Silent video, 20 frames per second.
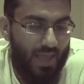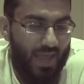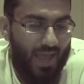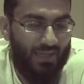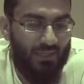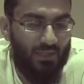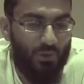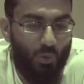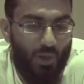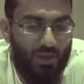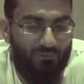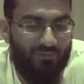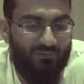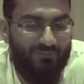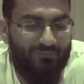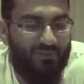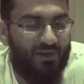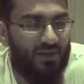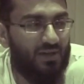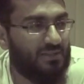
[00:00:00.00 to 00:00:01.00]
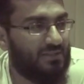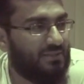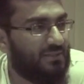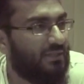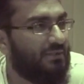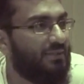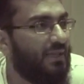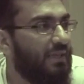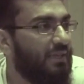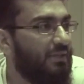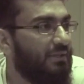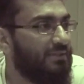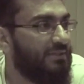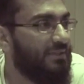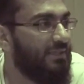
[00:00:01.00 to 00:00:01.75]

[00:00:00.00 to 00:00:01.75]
And whoever fasts a day